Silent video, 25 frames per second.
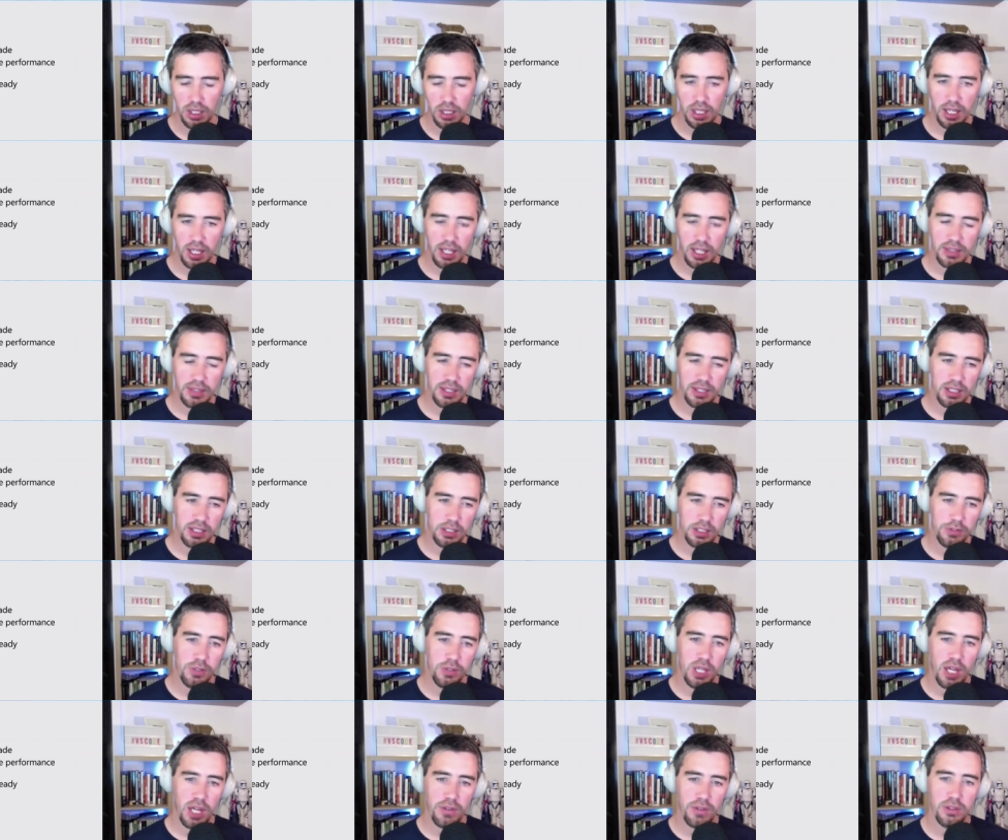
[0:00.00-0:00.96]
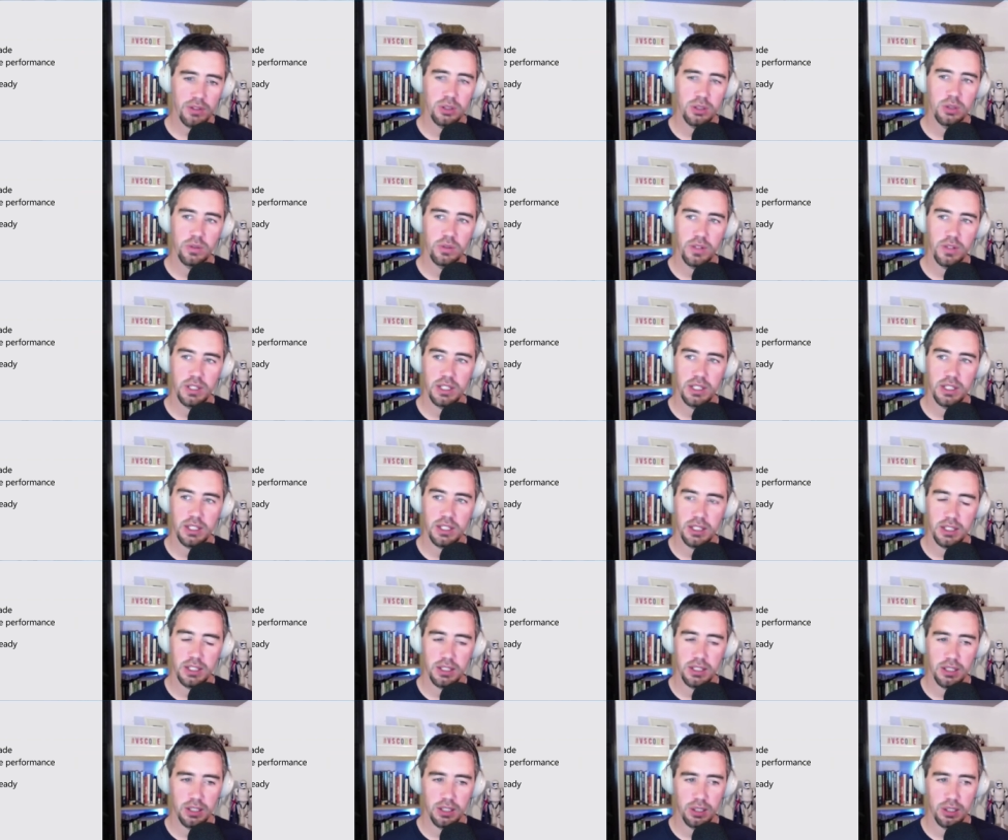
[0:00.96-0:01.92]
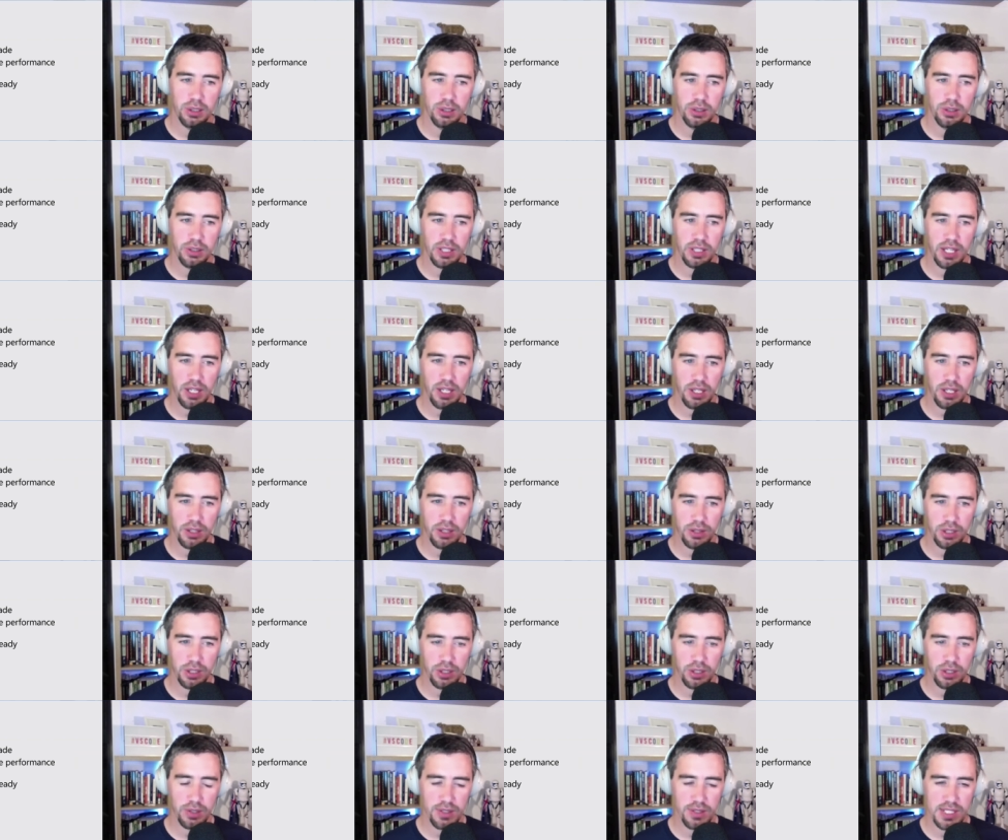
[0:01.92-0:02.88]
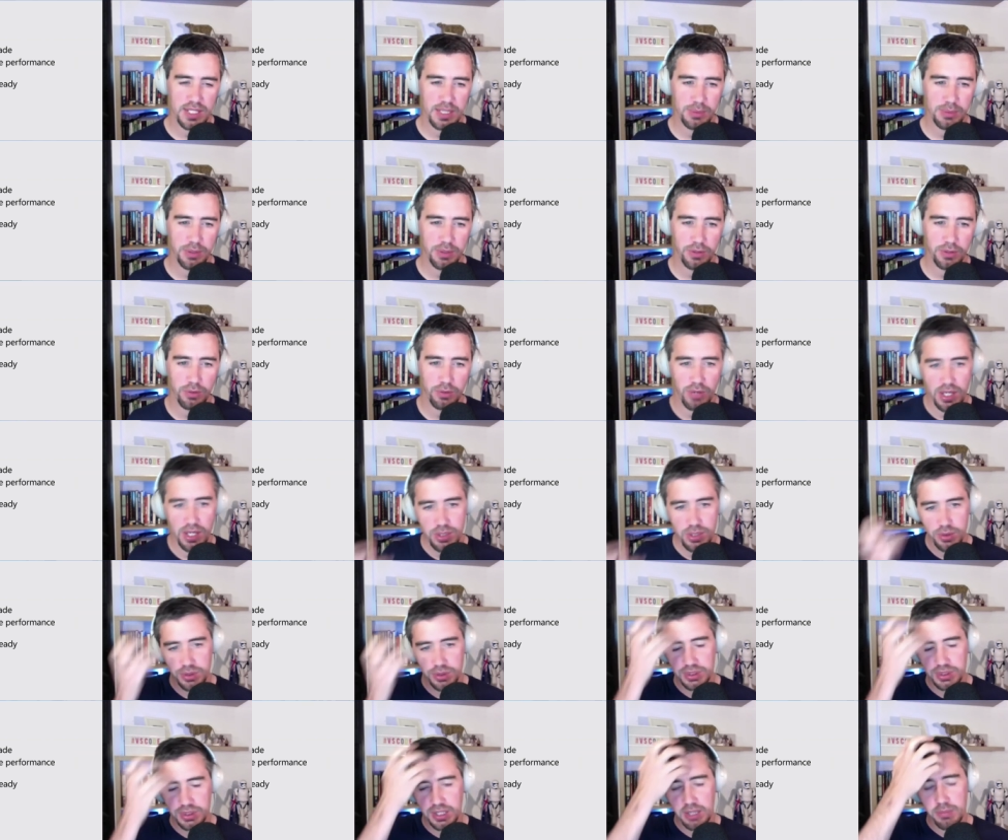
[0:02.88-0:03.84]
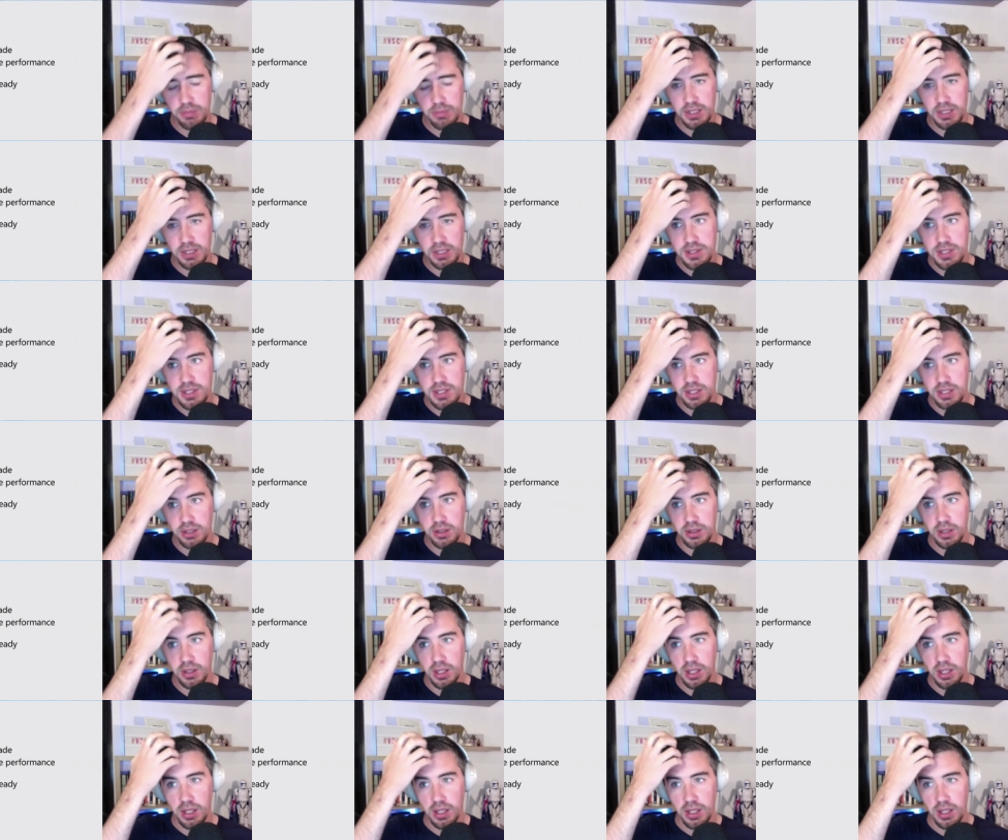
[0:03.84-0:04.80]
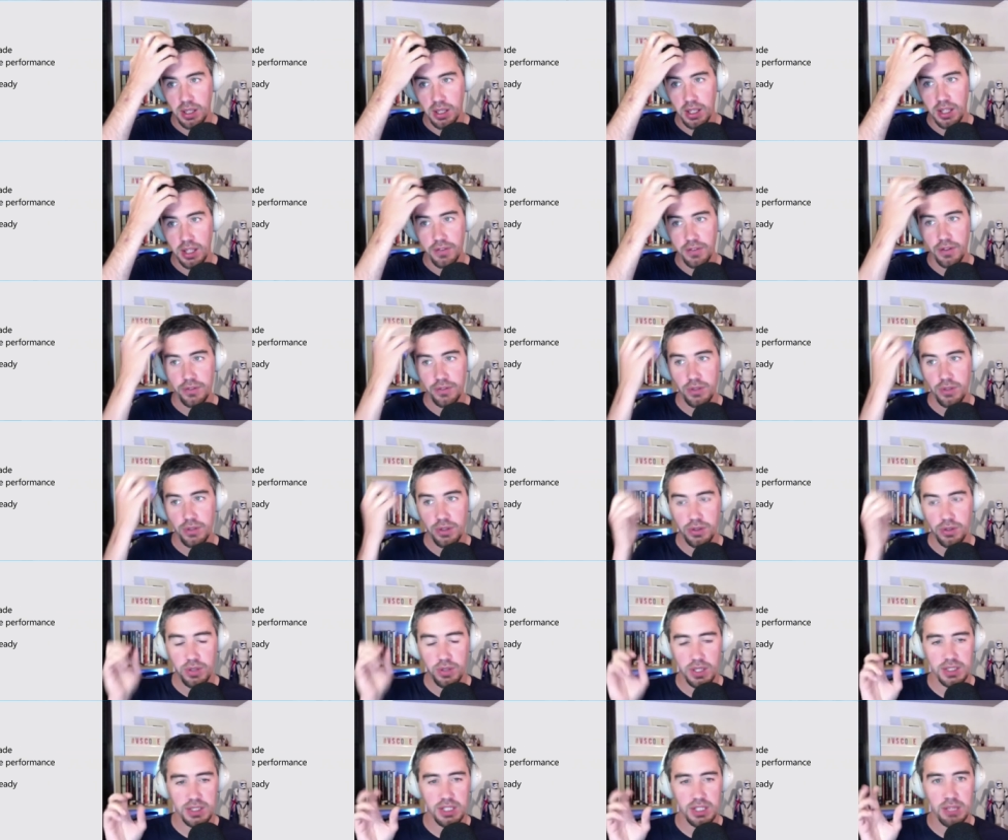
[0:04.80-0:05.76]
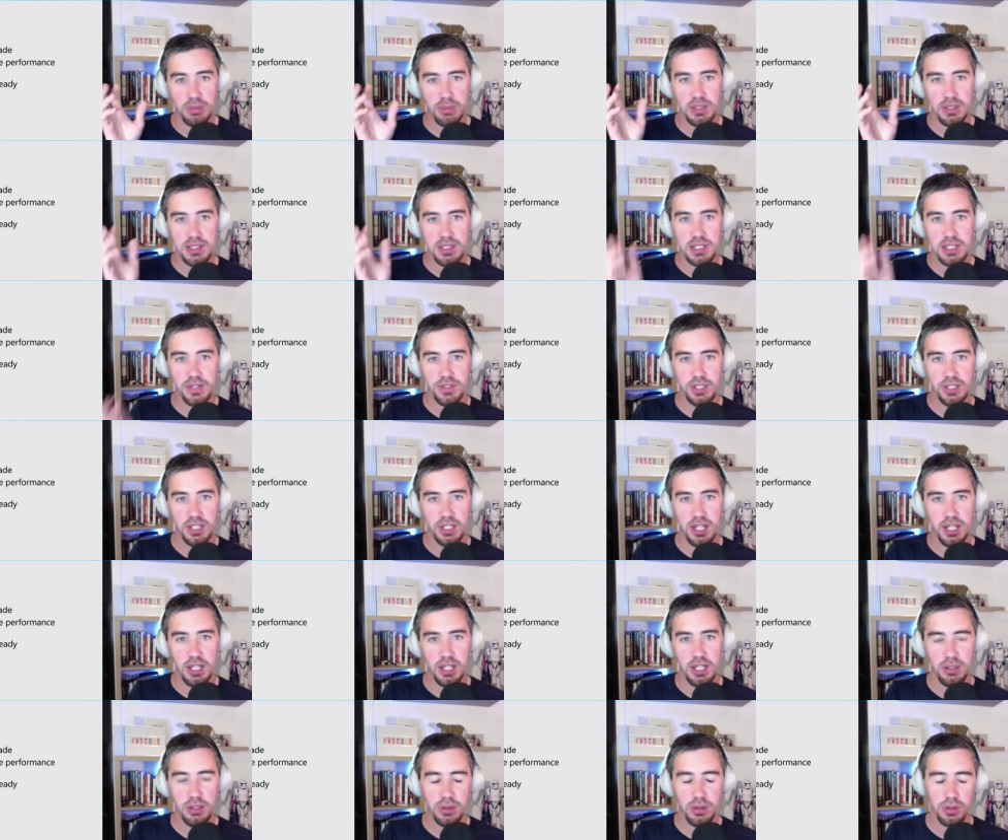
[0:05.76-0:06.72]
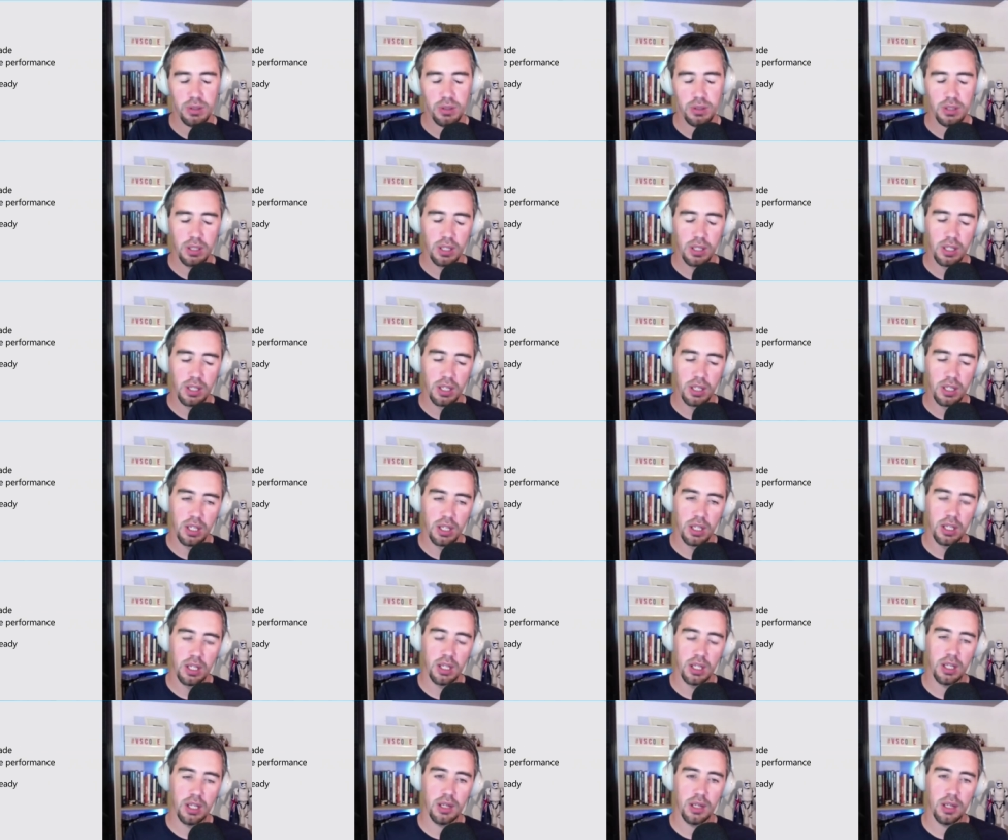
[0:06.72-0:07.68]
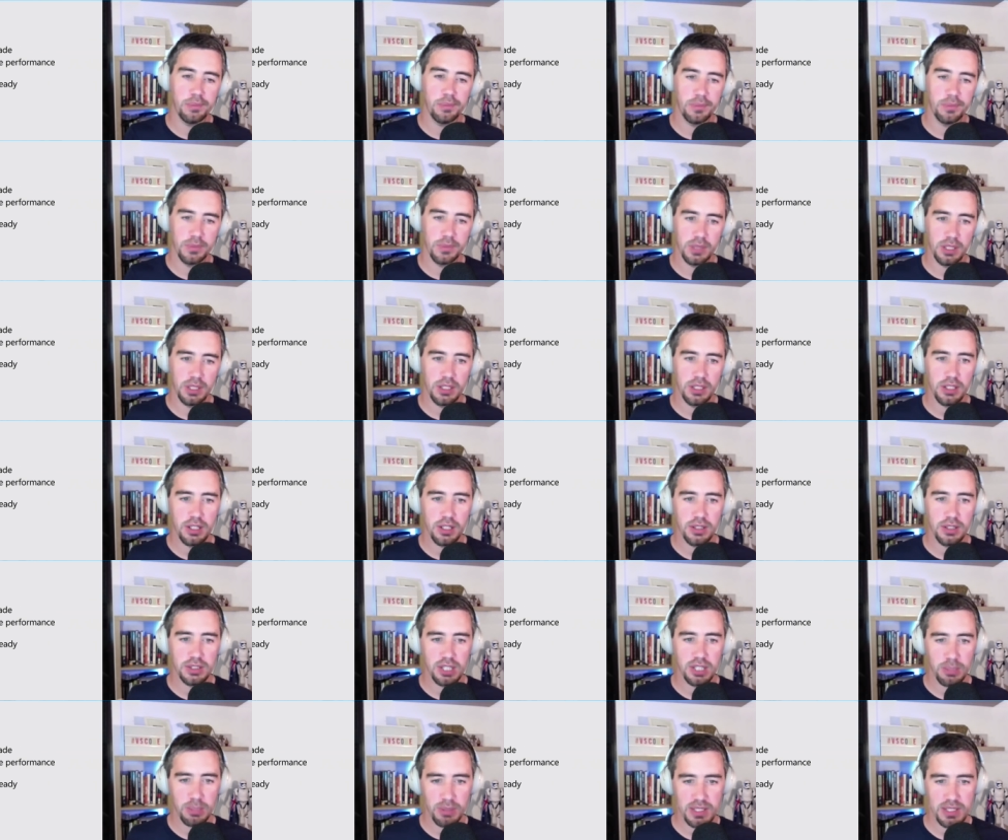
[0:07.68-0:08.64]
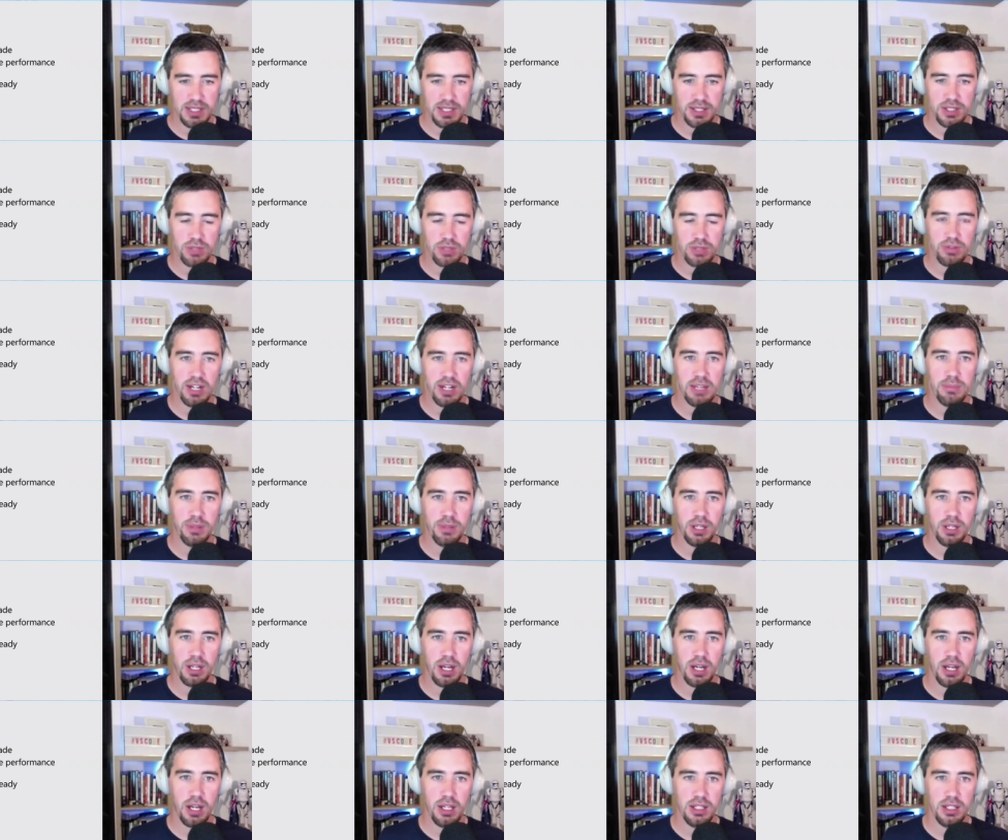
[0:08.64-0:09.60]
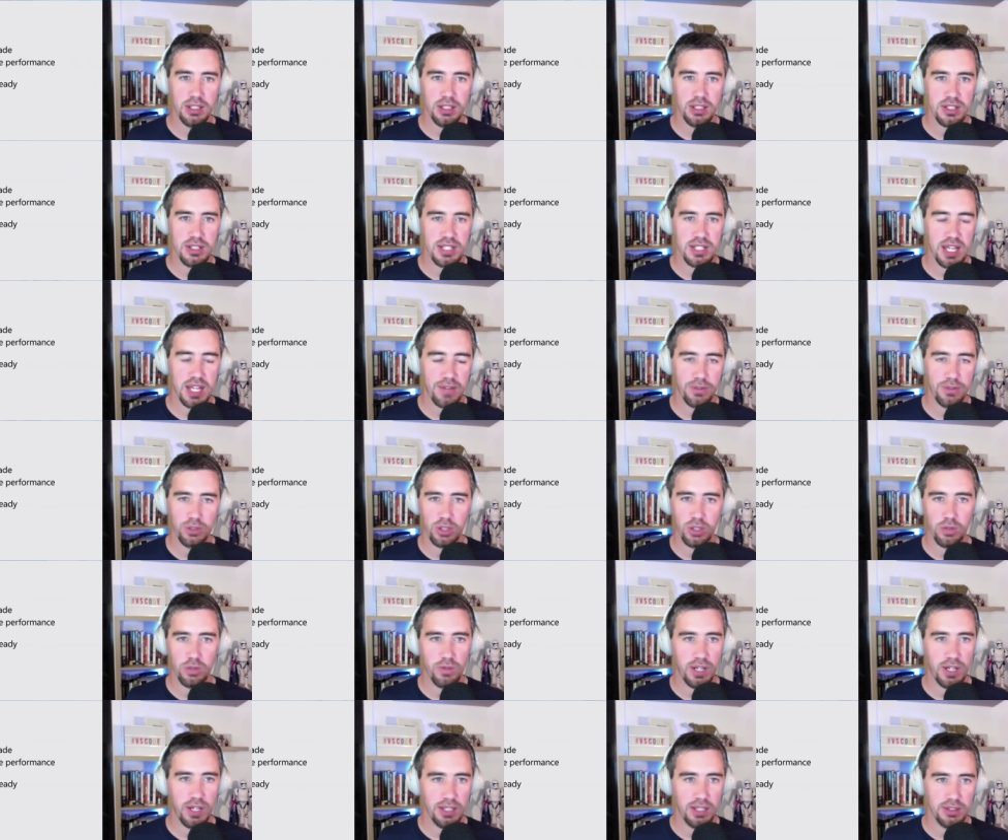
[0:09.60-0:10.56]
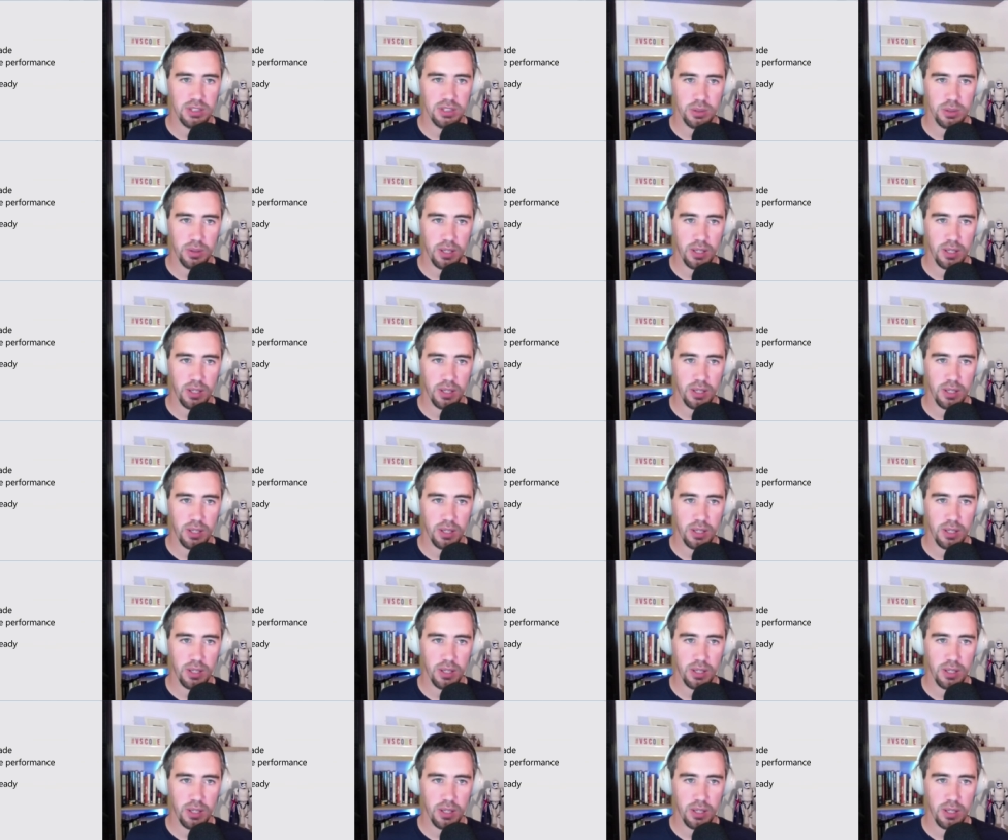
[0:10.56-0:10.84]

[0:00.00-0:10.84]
And then if you haven't already, look at the concept of gradual typing. So if I've gone through the typing stuff today and you thought, you know, typing sounds great, but I just haven't got around to it.